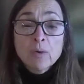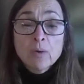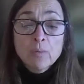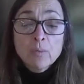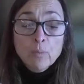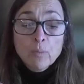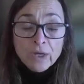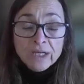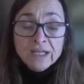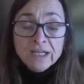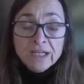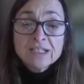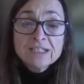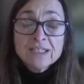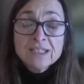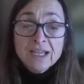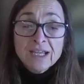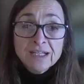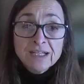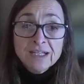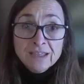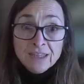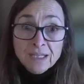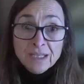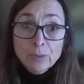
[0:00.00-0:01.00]
One
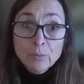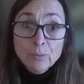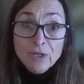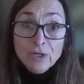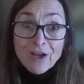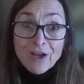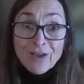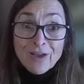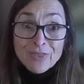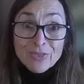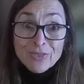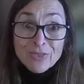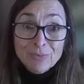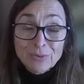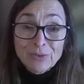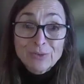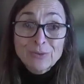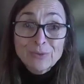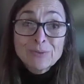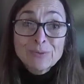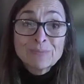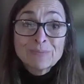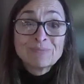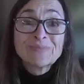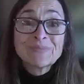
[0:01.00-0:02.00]
exciting thing we got
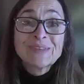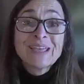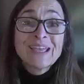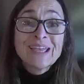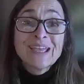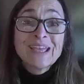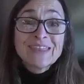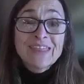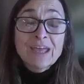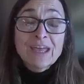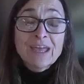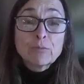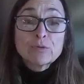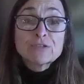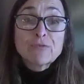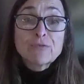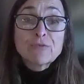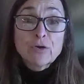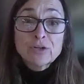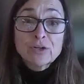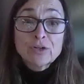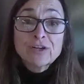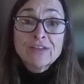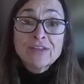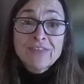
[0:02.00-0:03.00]
through that was
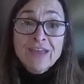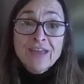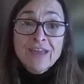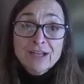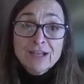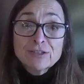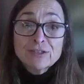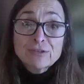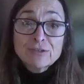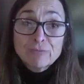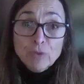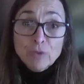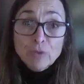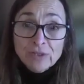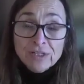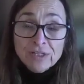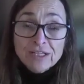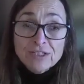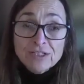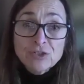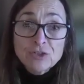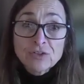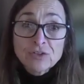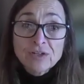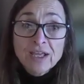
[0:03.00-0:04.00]
voted on the House floor
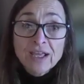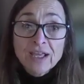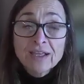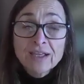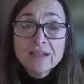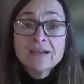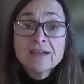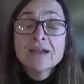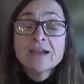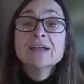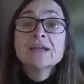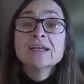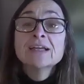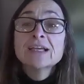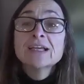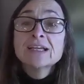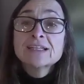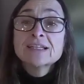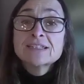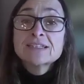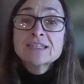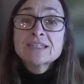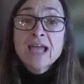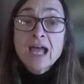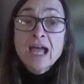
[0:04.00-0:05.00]
yesterday
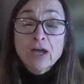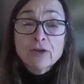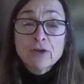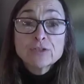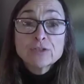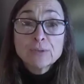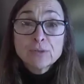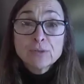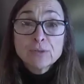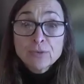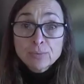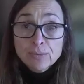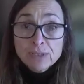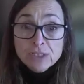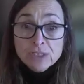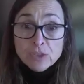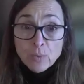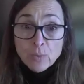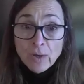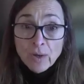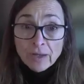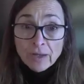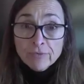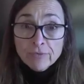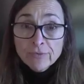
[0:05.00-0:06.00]
is House Bill
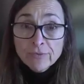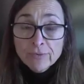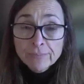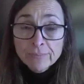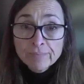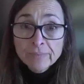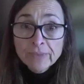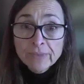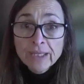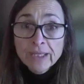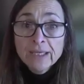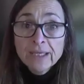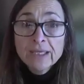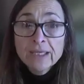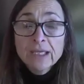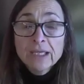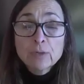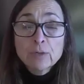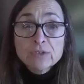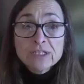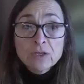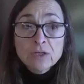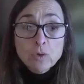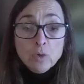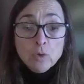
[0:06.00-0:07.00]
312. It
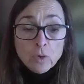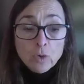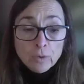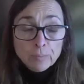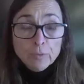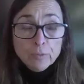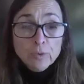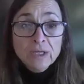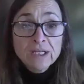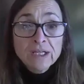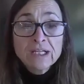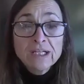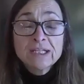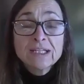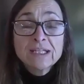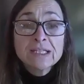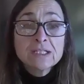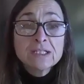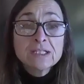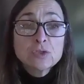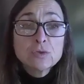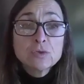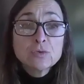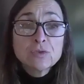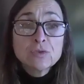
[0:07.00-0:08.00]
was incorporated
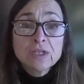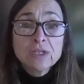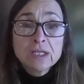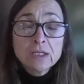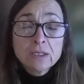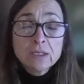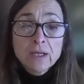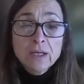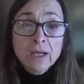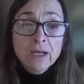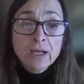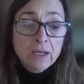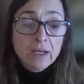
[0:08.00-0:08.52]
into the